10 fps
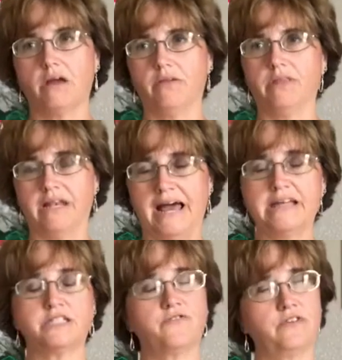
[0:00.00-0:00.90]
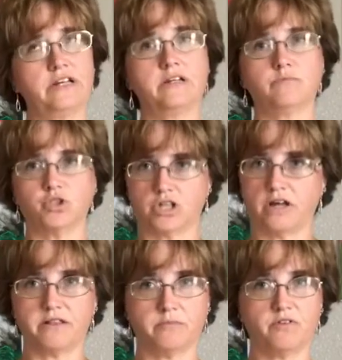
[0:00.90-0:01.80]
the last victim
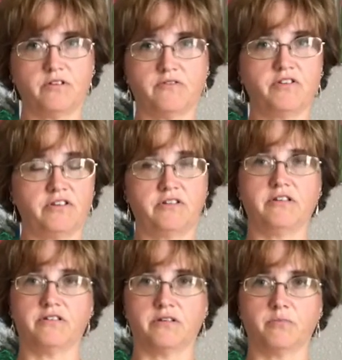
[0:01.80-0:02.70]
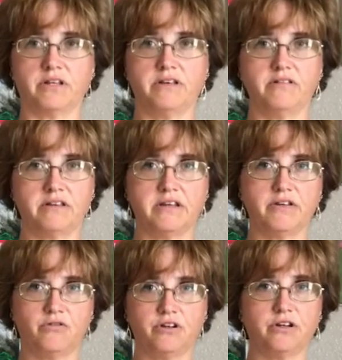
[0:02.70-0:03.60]
shot himself just as the police had
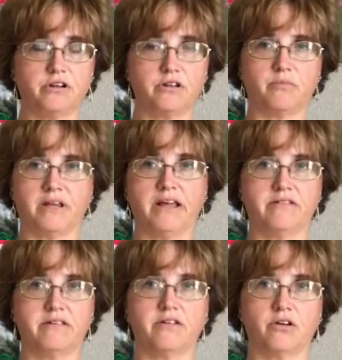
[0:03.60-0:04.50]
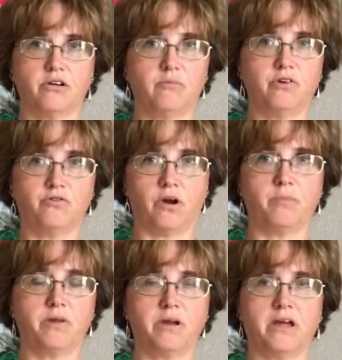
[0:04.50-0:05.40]
entered into the place and told him to
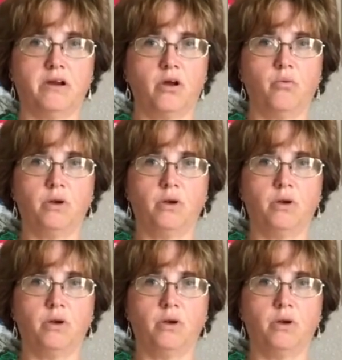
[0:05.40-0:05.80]
drop the gun.